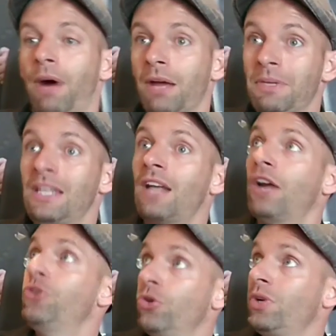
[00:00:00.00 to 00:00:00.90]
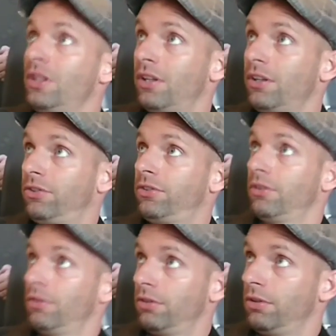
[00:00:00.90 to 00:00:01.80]
by me not doing
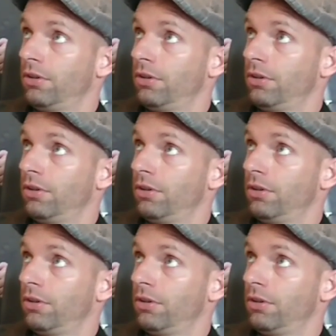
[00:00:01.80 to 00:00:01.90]
this